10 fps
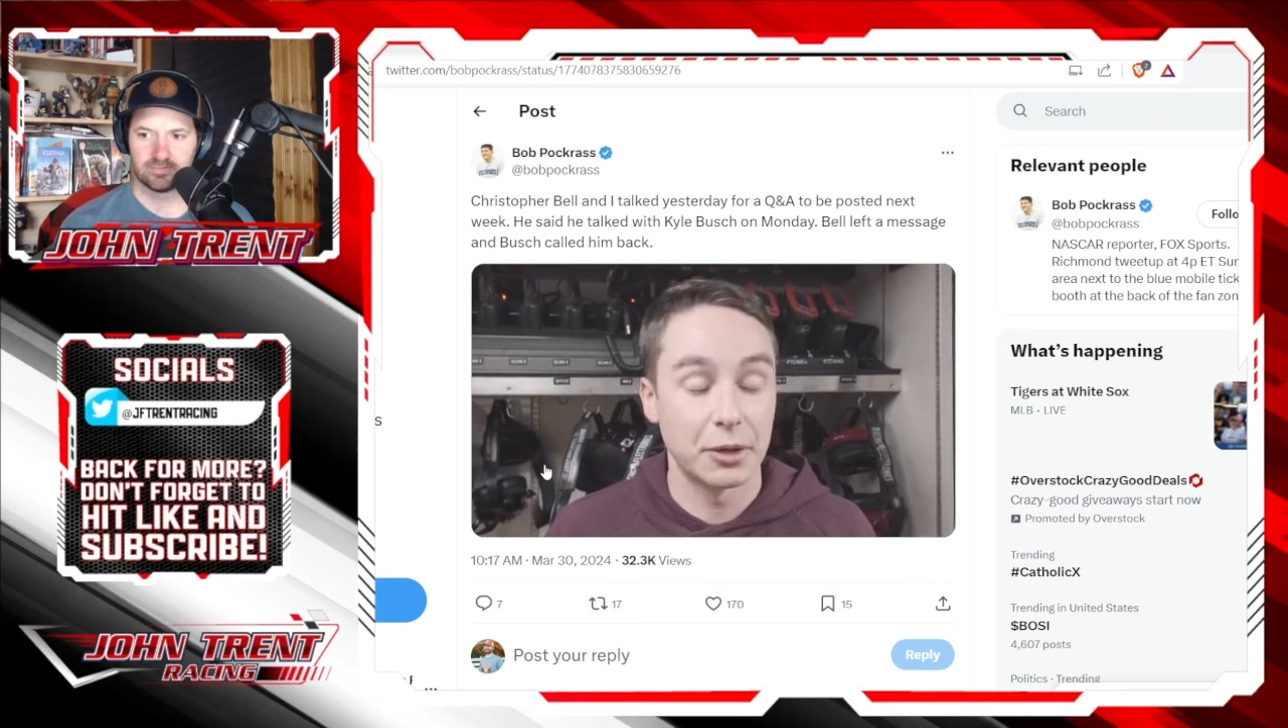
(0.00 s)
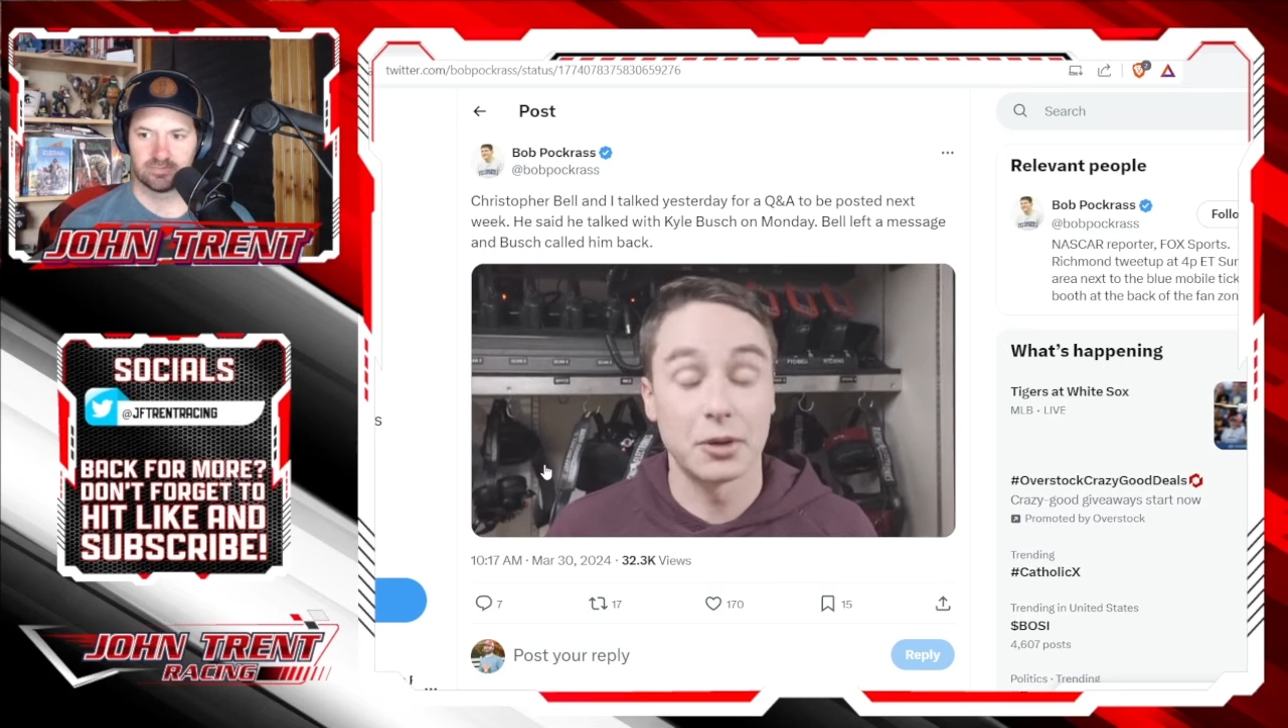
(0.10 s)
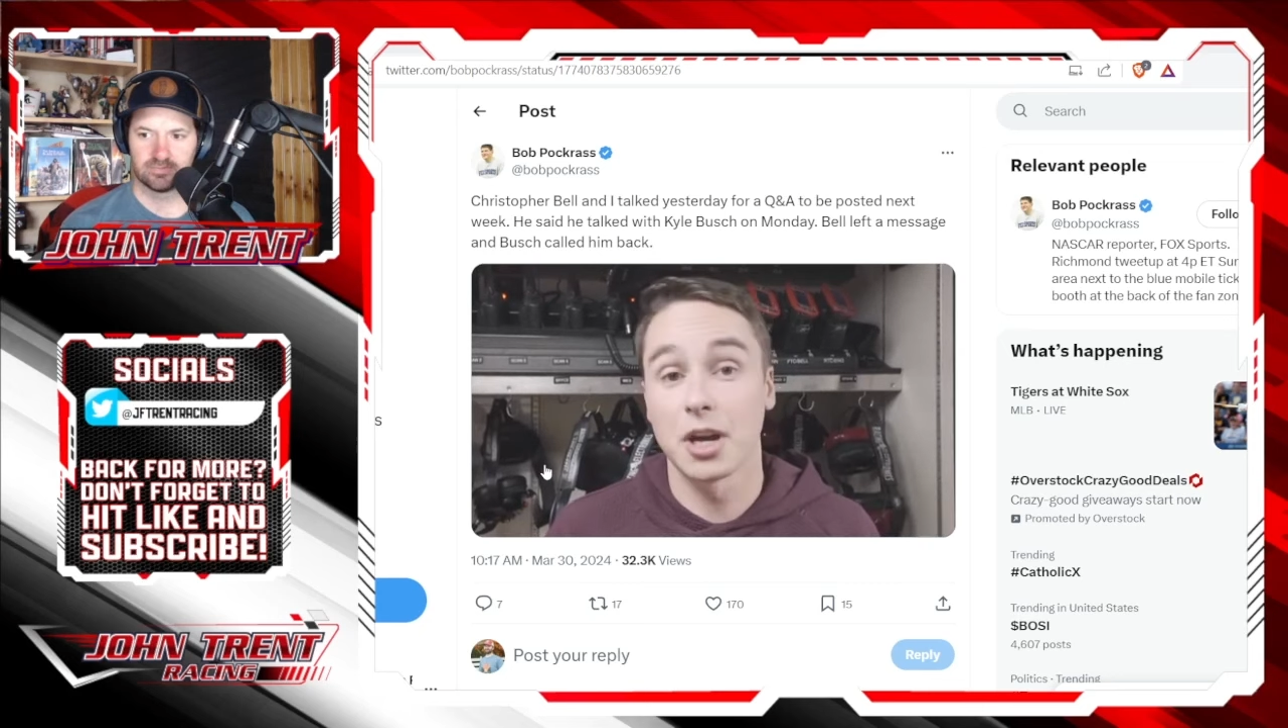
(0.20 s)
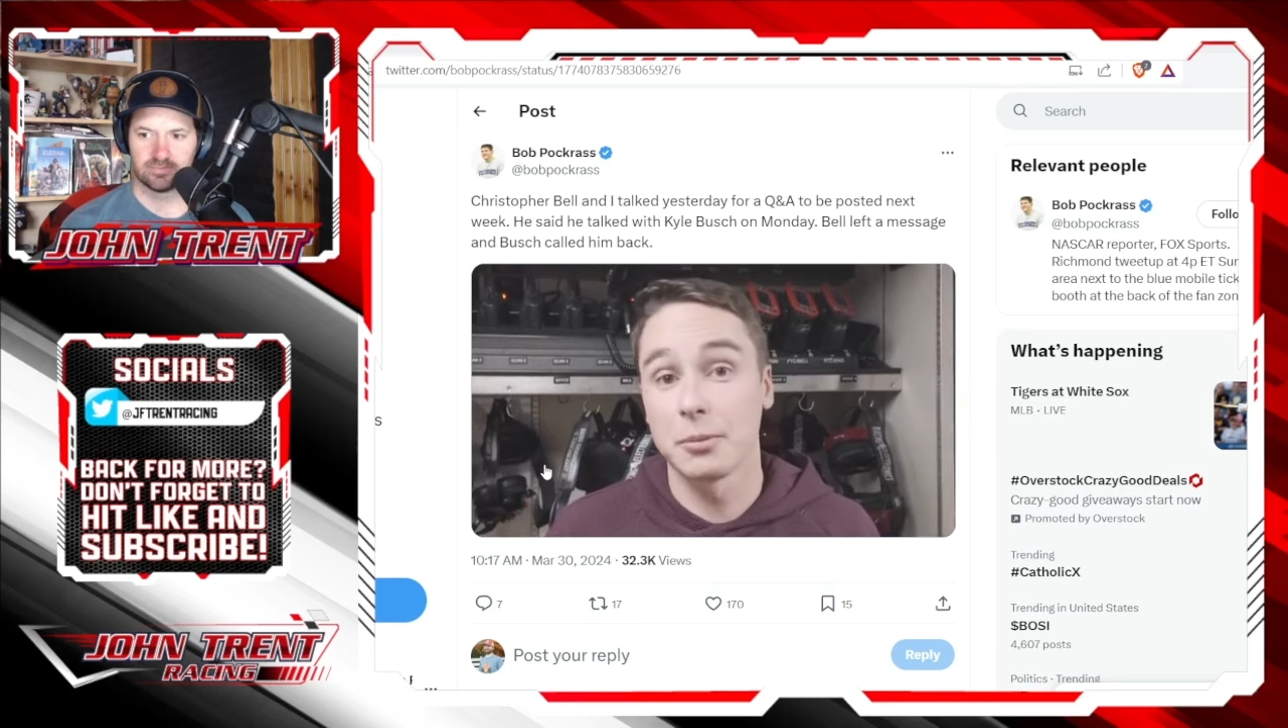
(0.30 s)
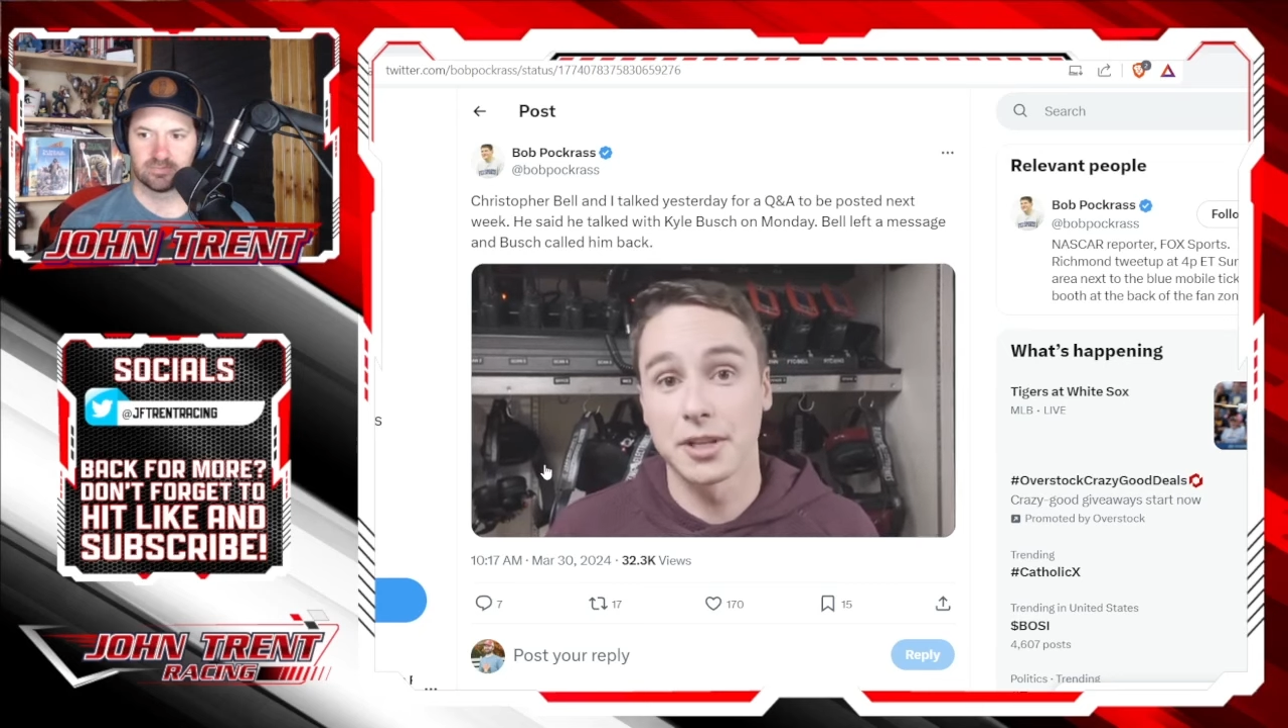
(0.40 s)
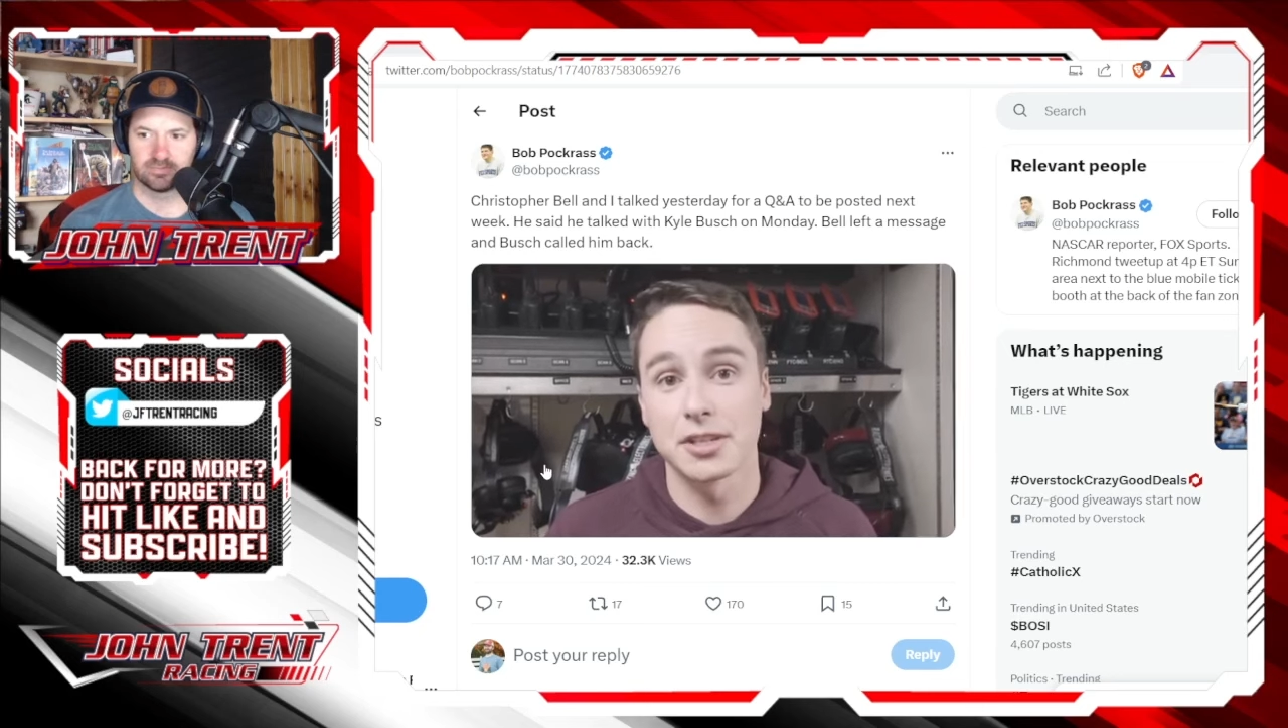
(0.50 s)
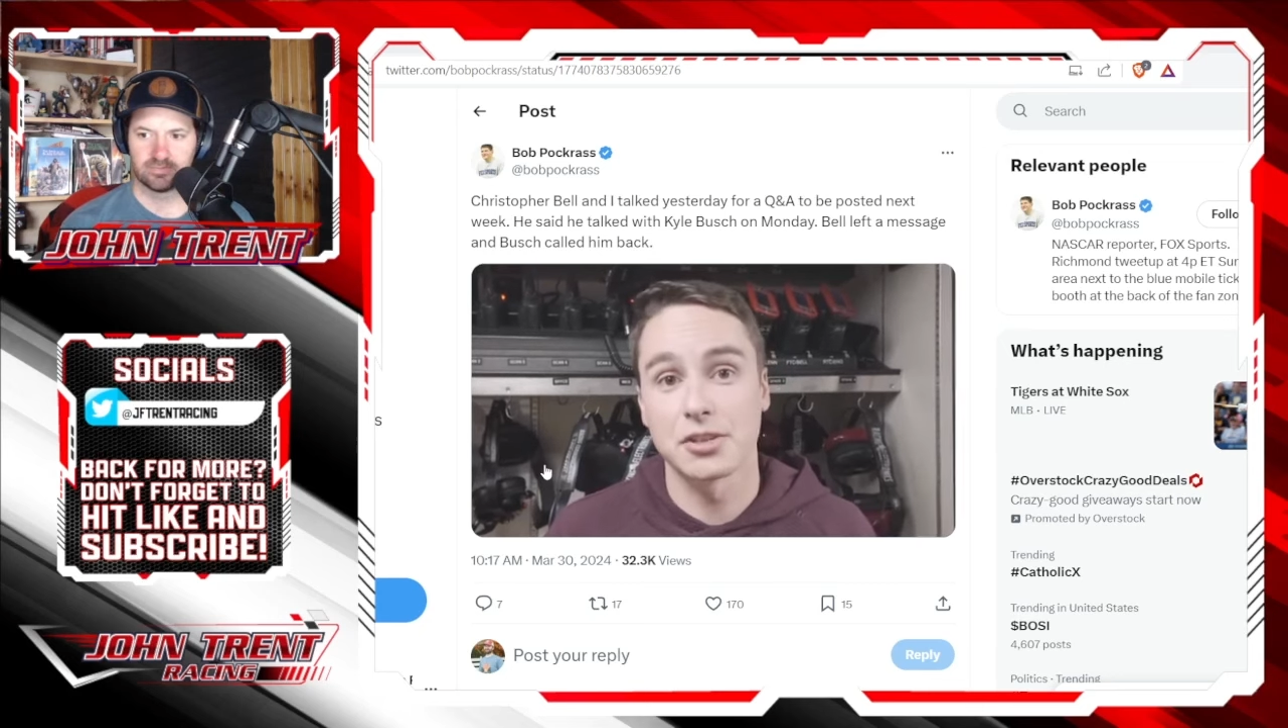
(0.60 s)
there were a couple